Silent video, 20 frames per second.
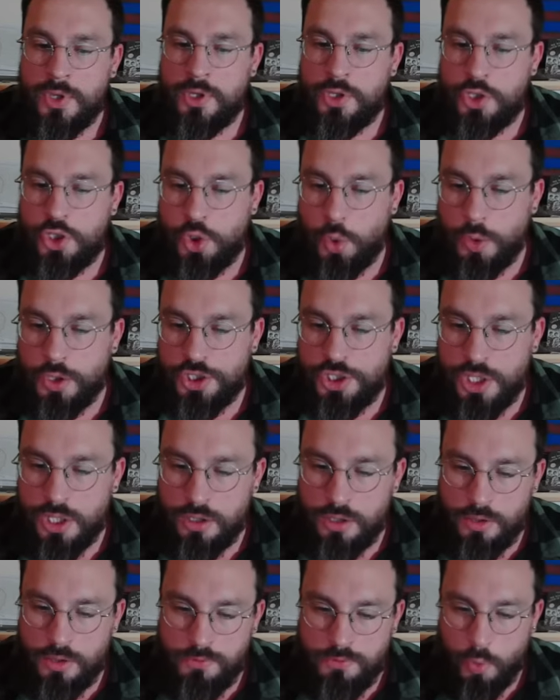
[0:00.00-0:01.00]
Short
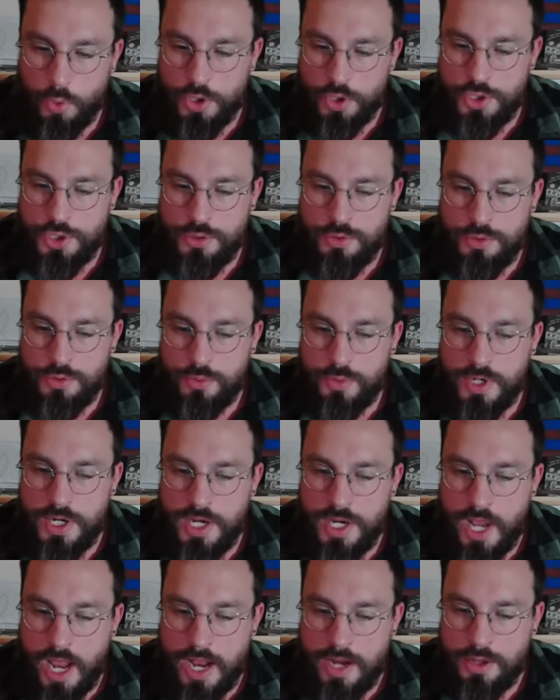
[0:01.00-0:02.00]
shuttle of
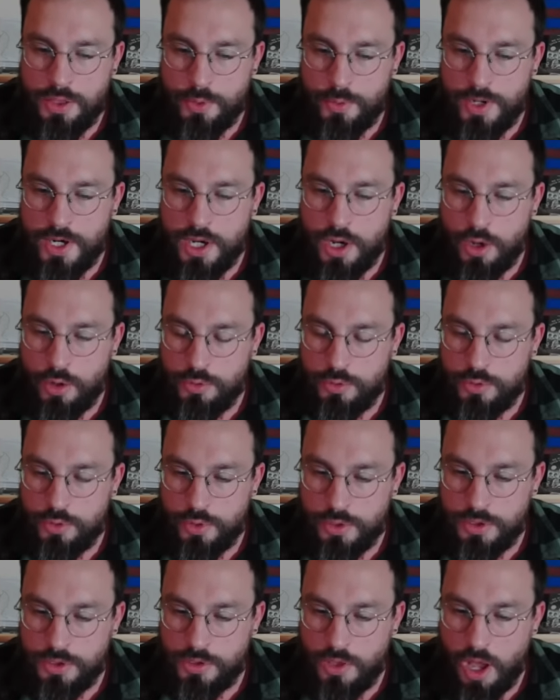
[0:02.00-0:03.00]
4.23 and 3-cone
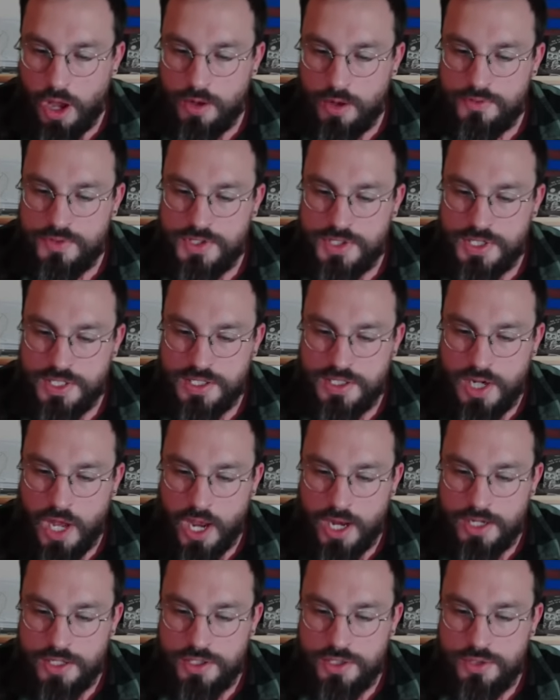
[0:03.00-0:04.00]
drill of
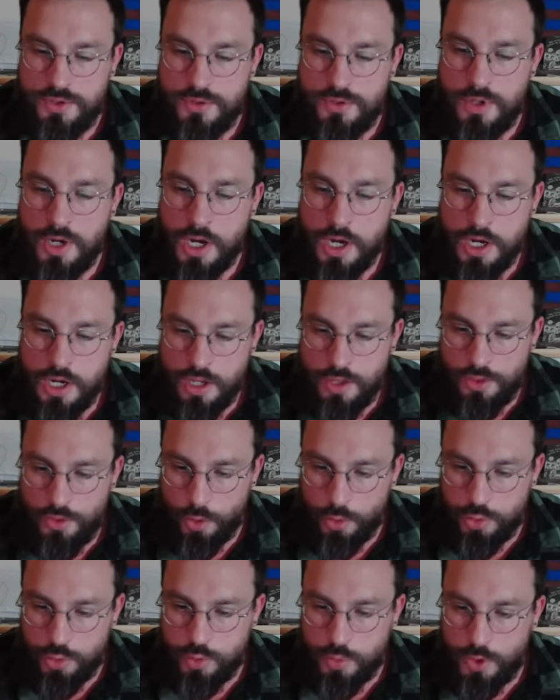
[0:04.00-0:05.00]
6.92.
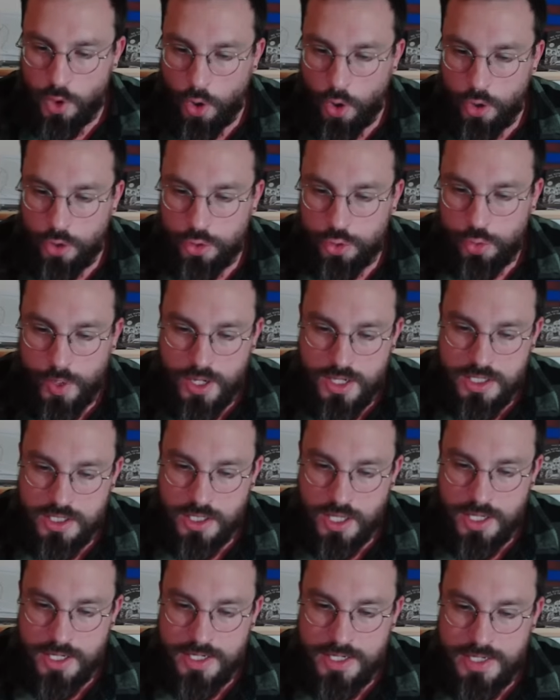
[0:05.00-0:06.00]
Those would all
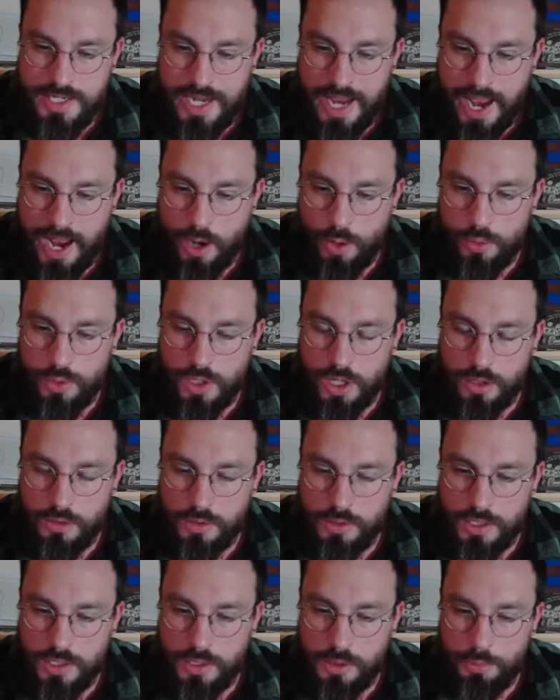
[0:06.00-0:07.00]
translate down a
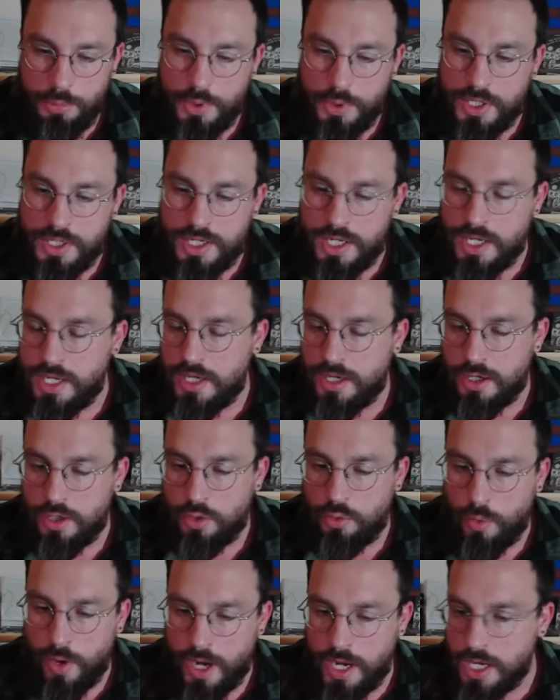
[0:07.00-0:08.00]
little bit in
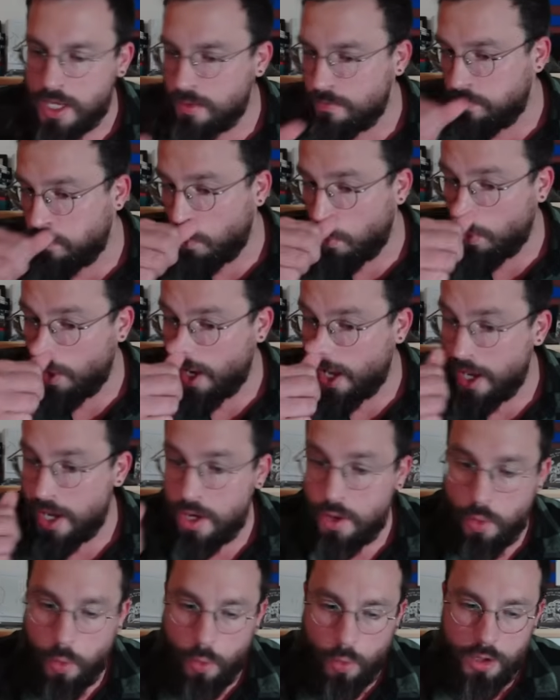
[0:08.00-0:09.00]
grading for a
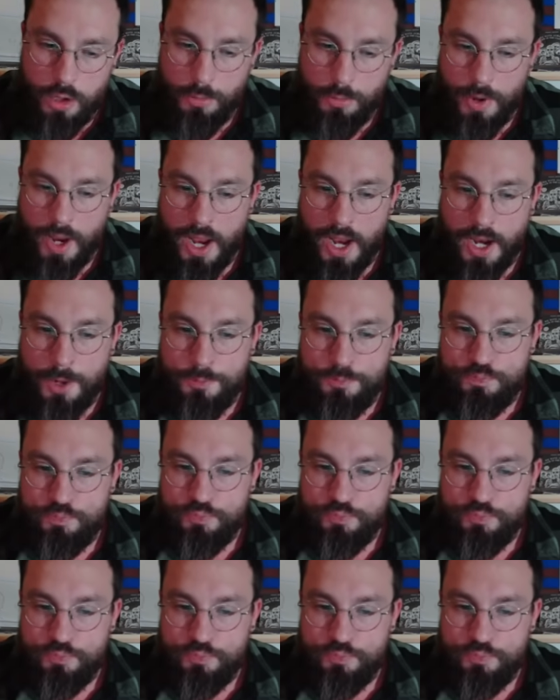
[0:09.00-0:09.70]
cornerback.